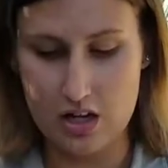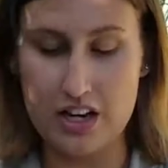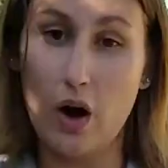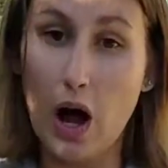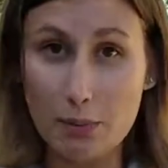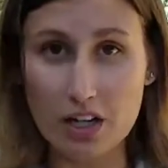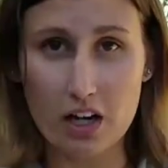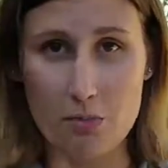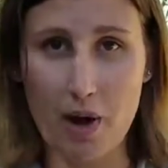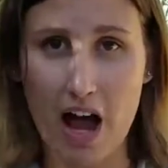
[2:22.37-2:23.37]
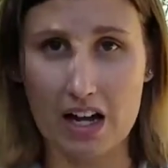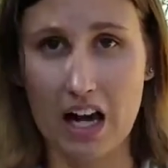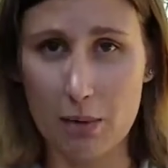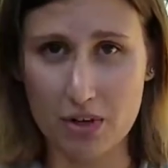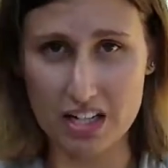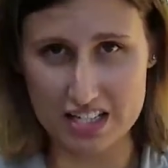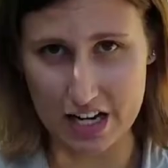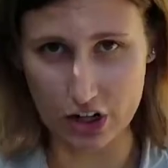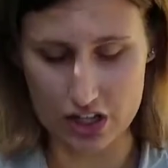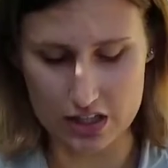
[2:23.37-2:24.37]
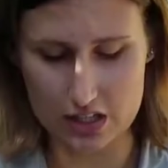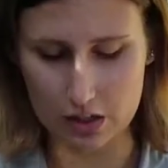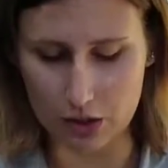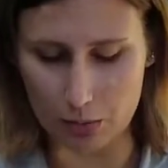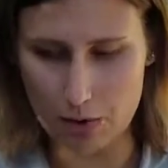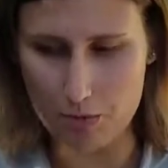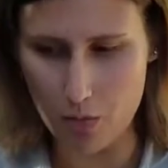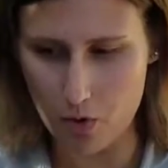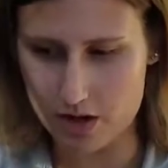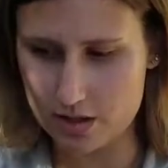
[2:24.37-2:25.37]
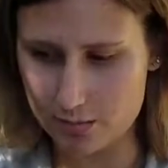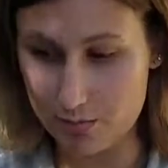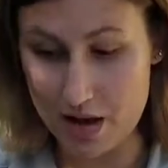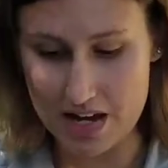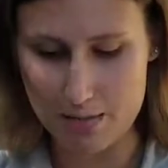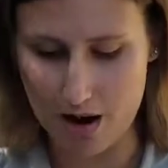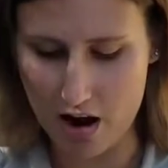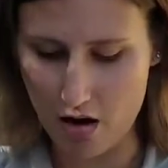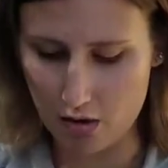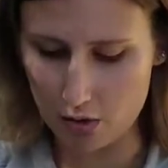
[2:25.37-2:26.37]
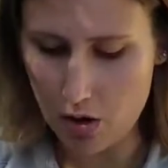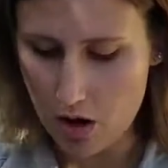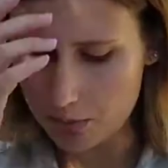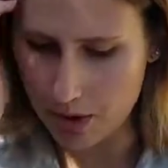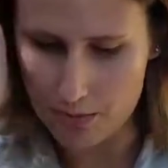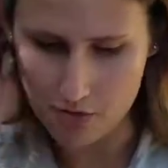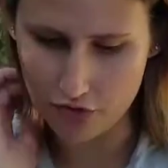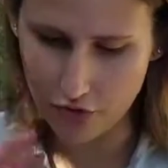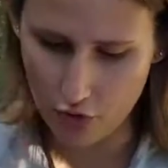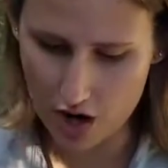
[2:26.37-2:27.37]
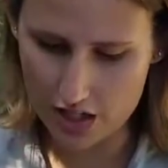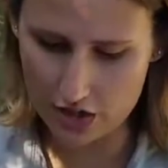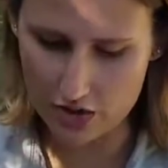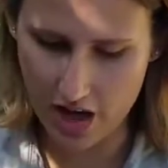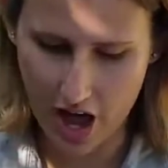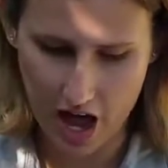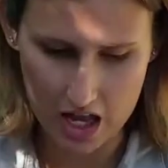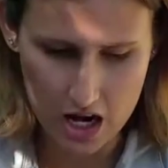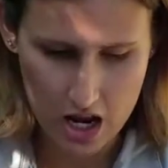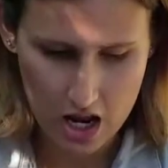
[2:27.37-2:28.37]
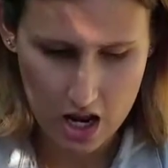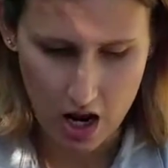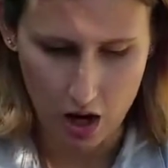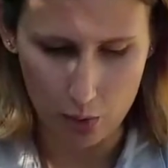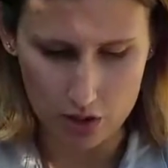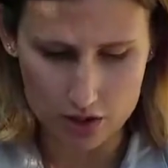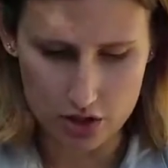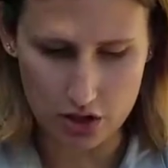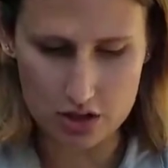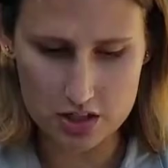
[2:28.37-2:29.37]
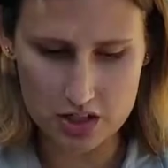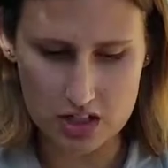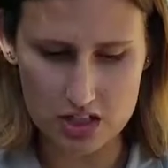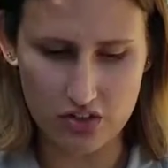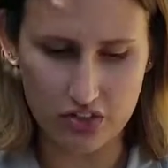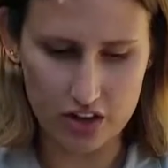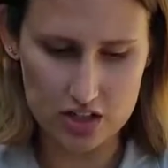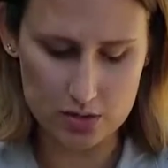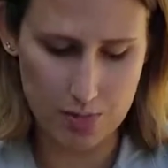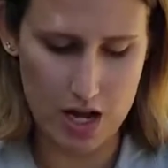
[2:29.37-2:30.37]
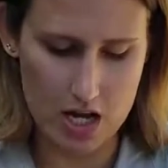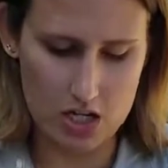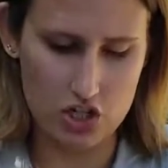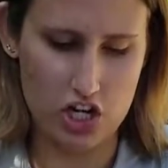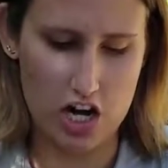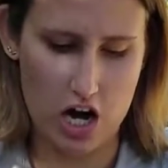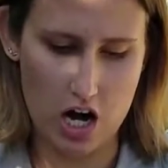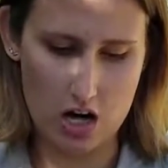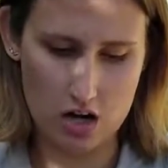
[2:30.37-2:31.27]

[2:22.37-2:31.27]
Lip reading: Now I'm gonna come back and I'm gonna decorate this a little bit more to make it my own. But before I do that, I wanna turn to this first page here.